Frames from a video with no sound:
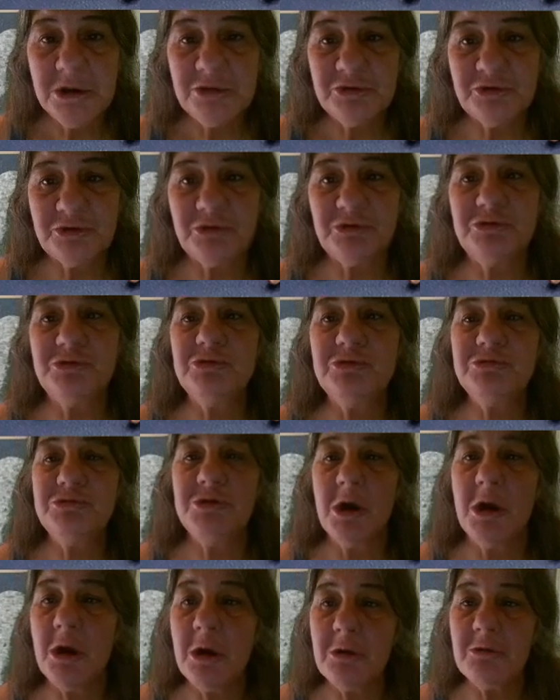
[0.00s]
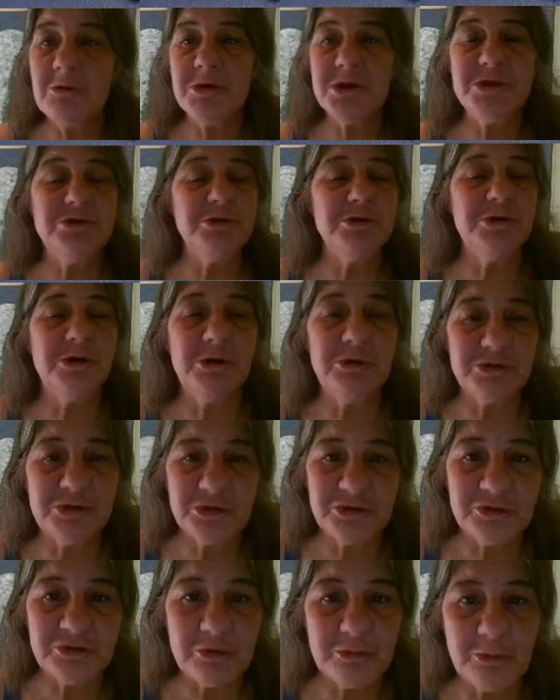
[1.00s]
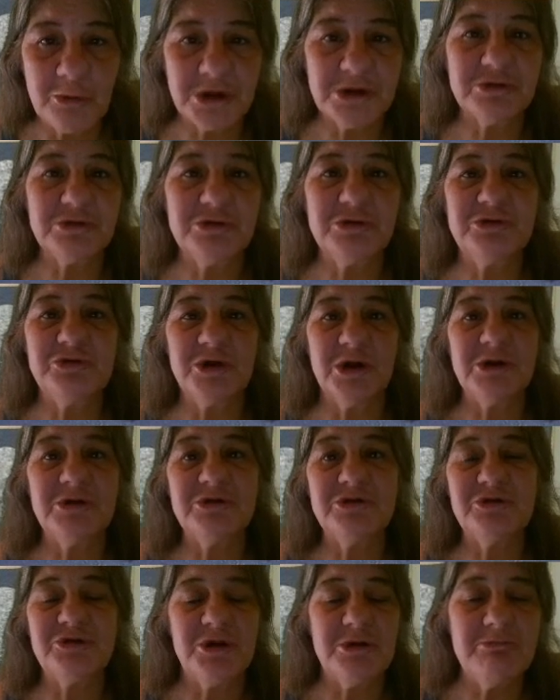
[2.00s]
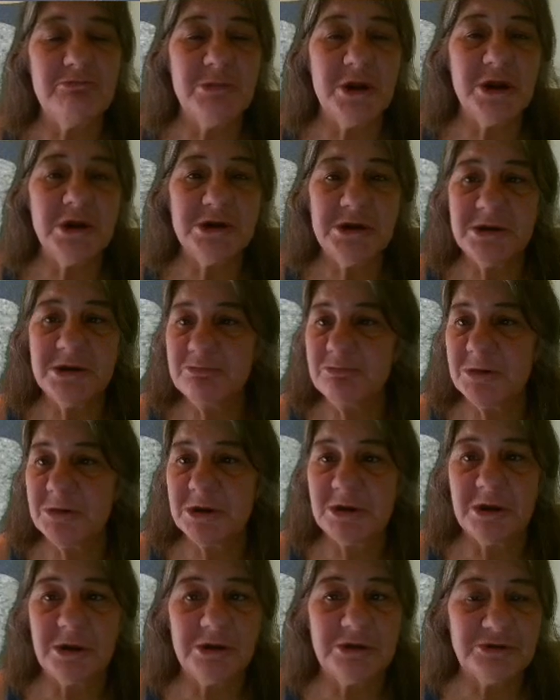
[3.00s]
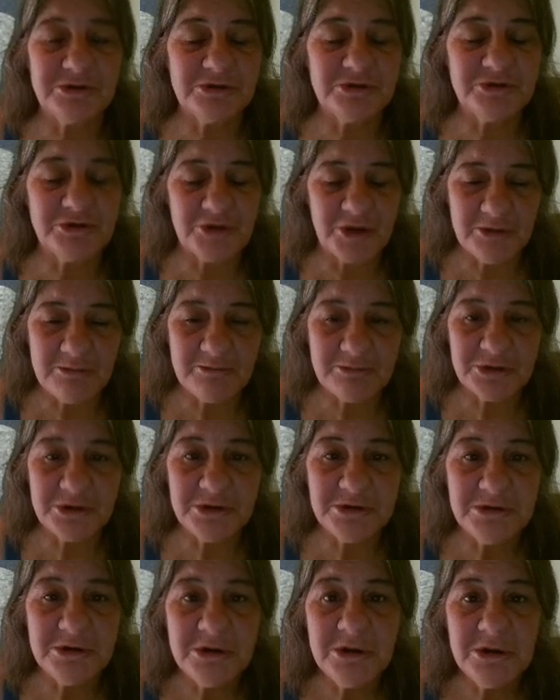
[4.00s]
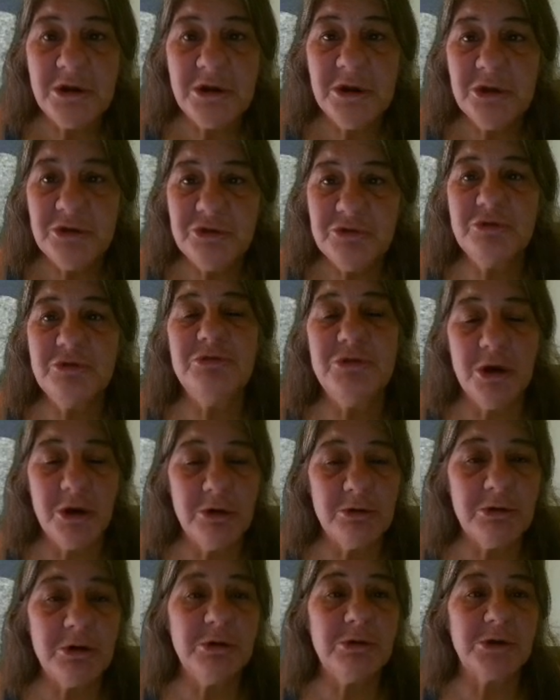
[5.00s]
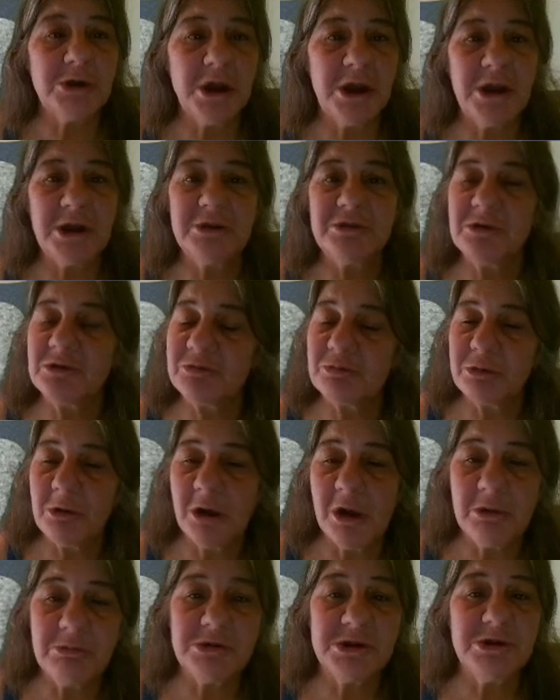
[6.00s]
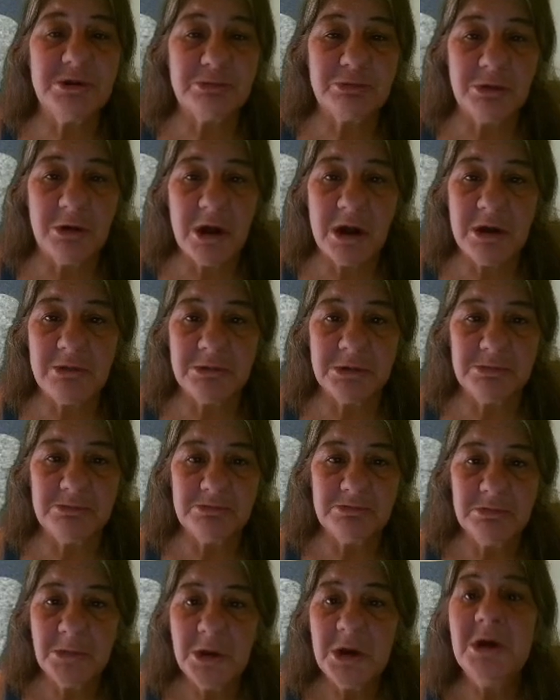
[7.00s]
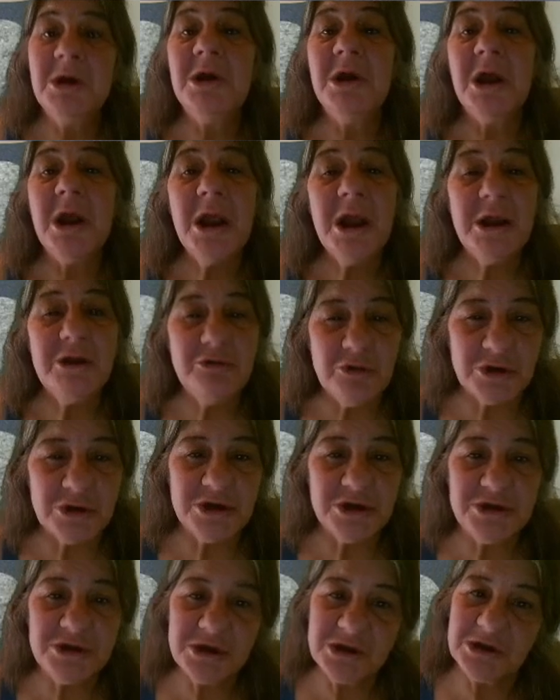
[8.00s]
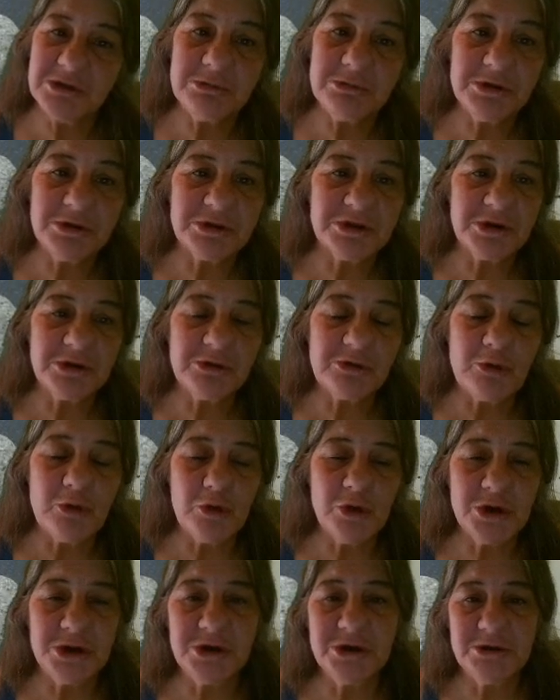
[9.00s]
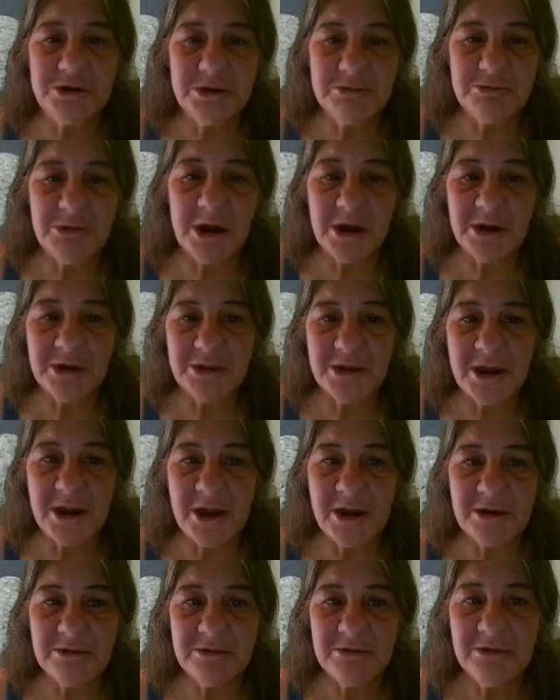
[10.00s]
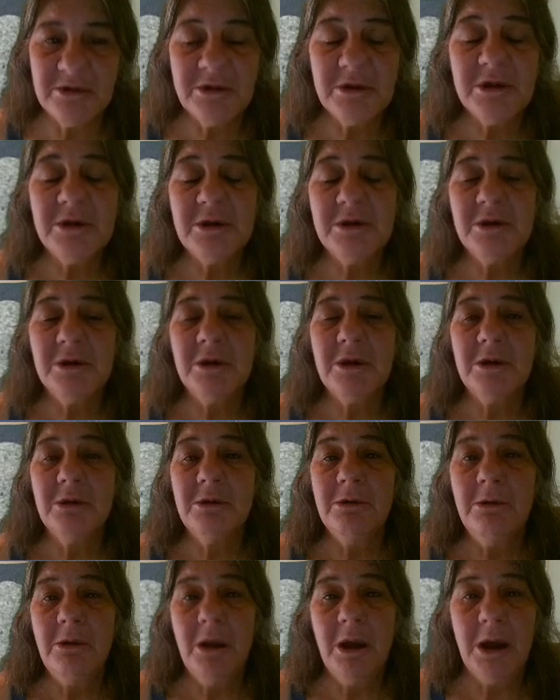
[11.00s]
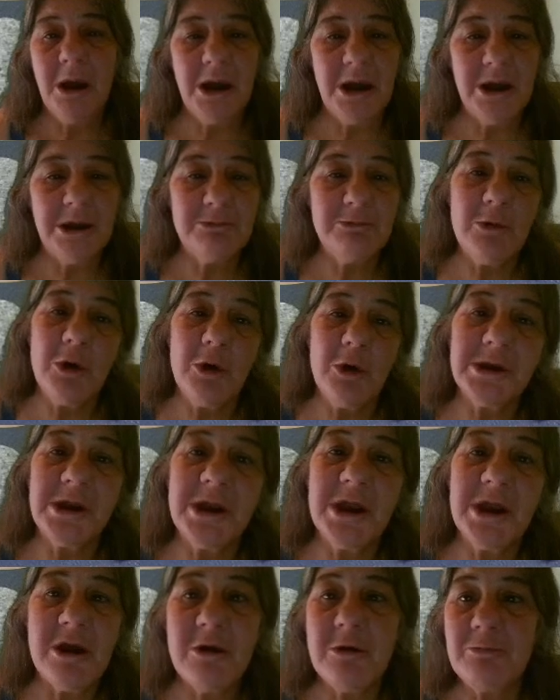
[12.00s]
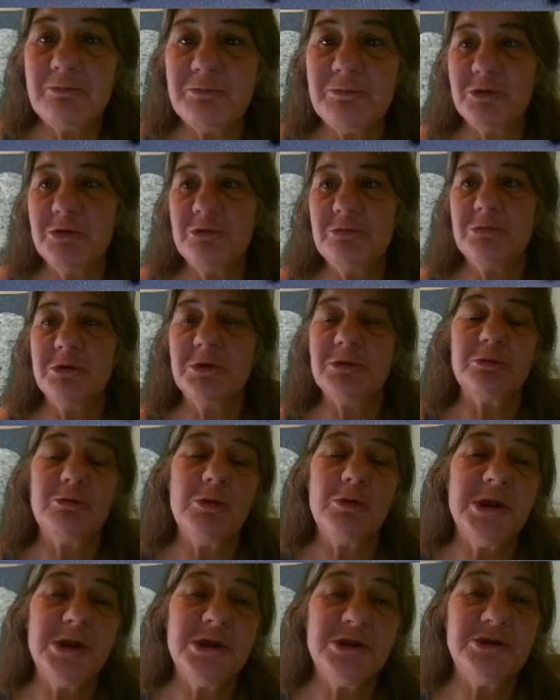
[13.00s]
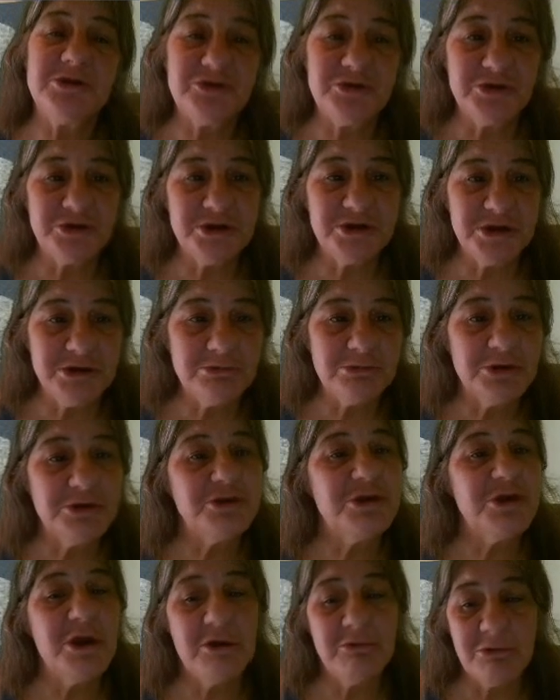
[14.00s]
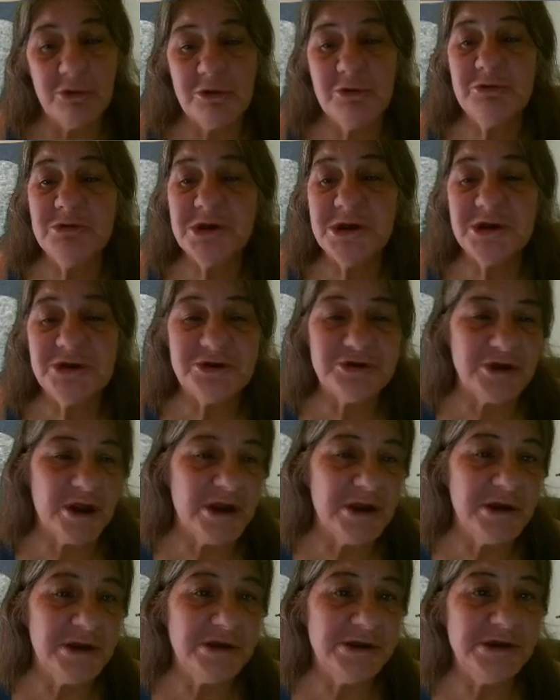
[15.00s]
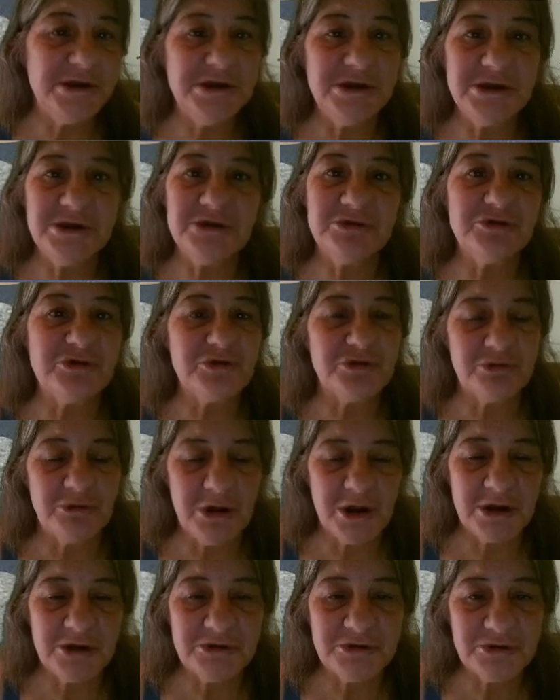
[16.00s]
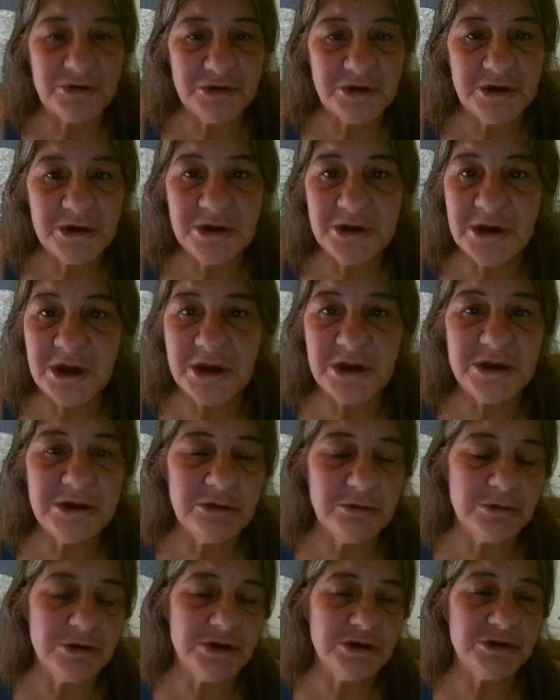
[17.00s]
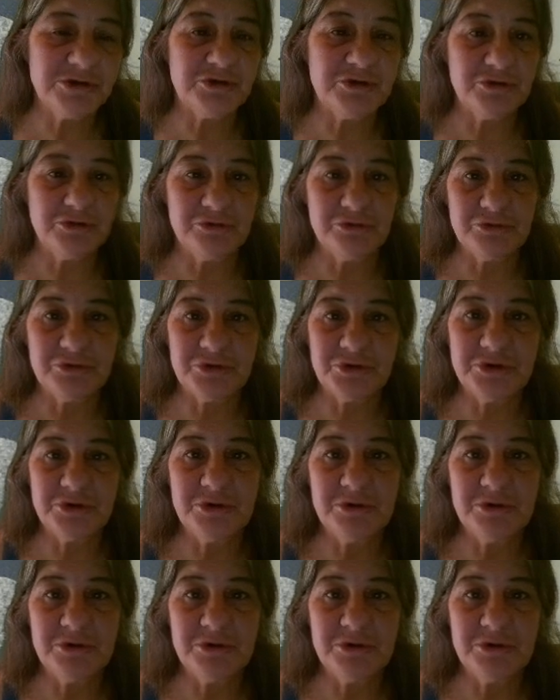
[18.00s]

So you know you don't just quick to judge somebody because of something you know, okay, there's probably a problem. And you can deal with it accordingly by that. I want to help you with ways to deal with your own anxiety and stress and anger issues